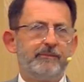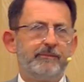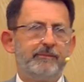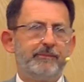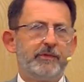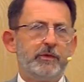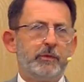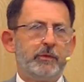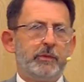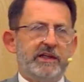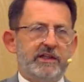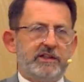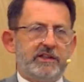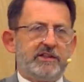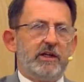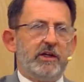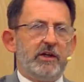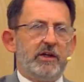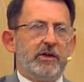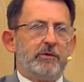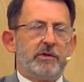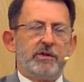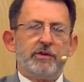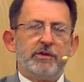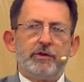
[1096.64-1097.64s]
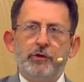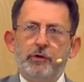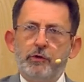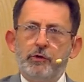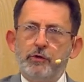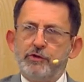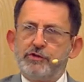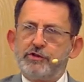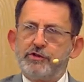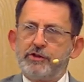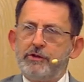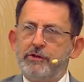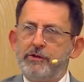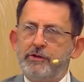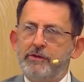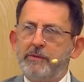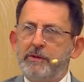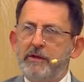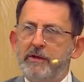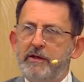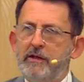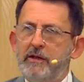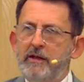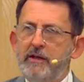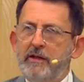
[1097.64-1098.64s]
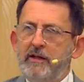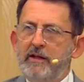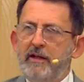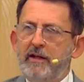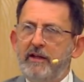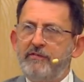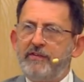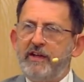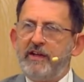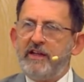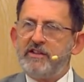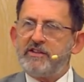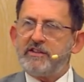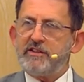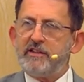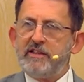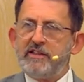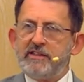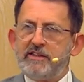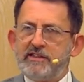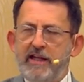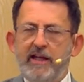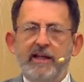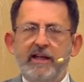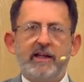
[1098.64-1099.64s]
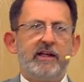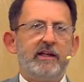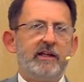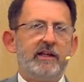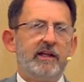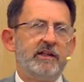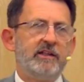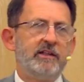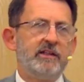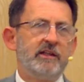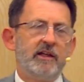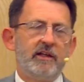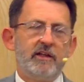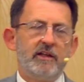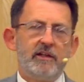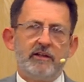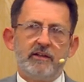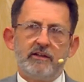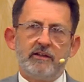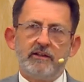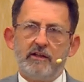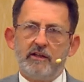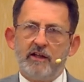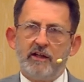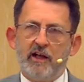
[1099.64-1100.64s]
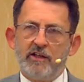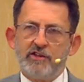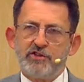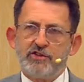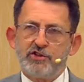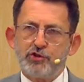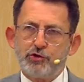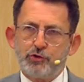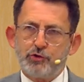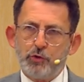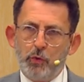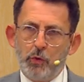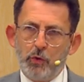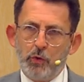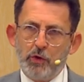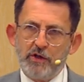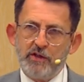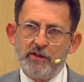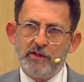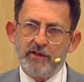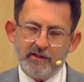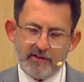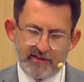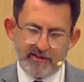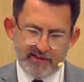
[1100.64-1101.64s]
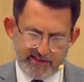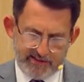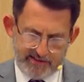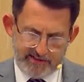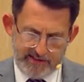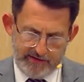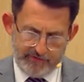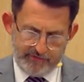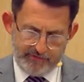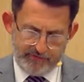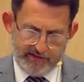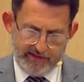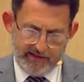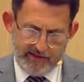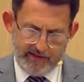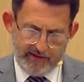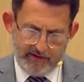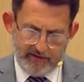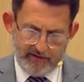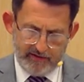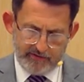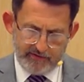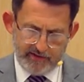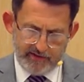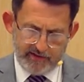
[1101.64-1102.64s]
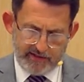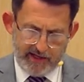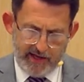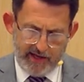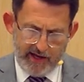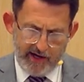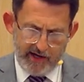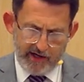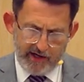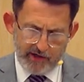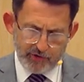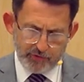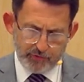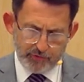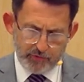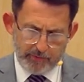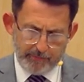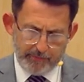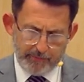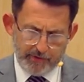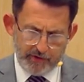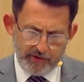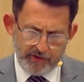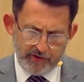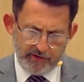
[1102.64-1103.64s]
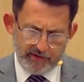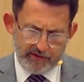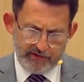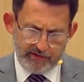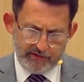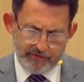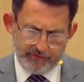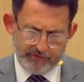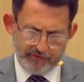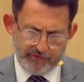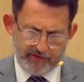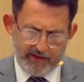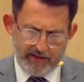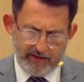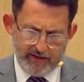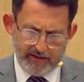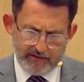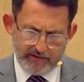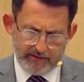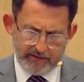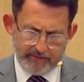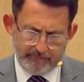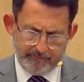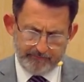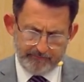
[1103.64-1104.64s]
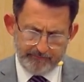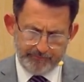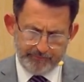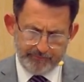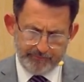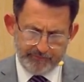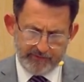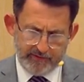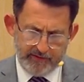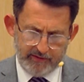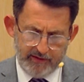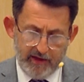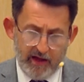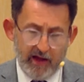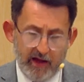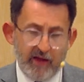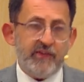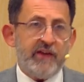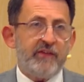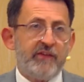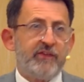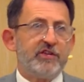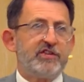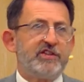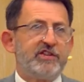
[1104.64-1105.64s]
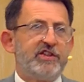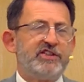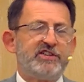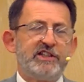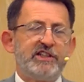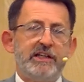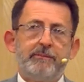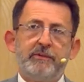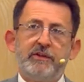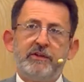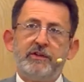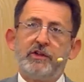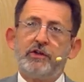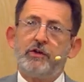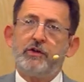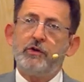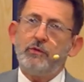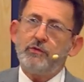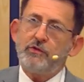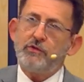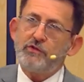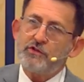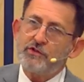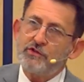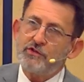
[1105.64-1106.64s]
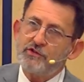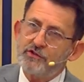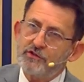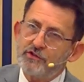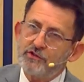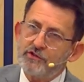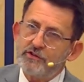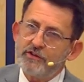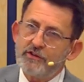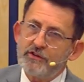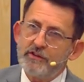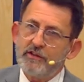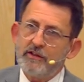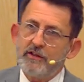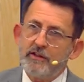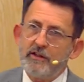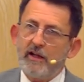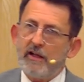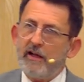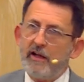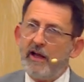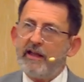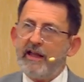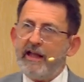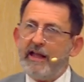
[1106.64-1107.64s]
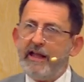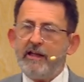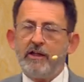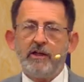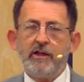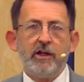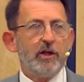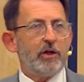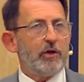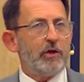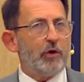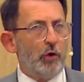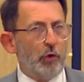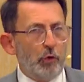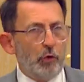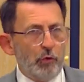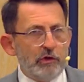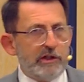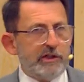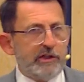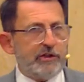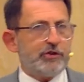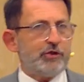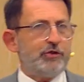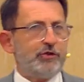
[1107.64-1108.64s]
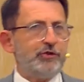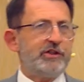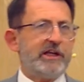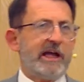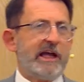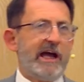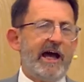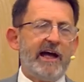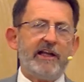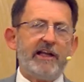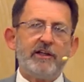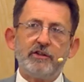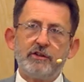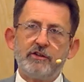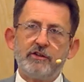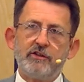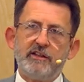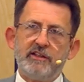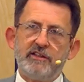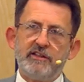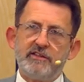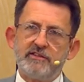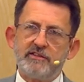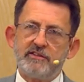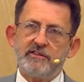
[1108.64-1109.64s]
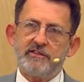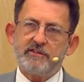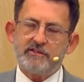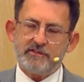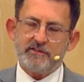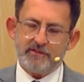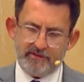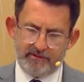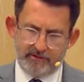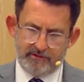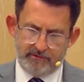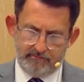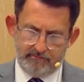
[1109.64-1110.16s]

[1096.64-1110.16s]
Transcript: The wheat were those who were eventually taken in and stored safely. The tares were burned in the fire. And then there's the sheep and the goats. Again, only two categories.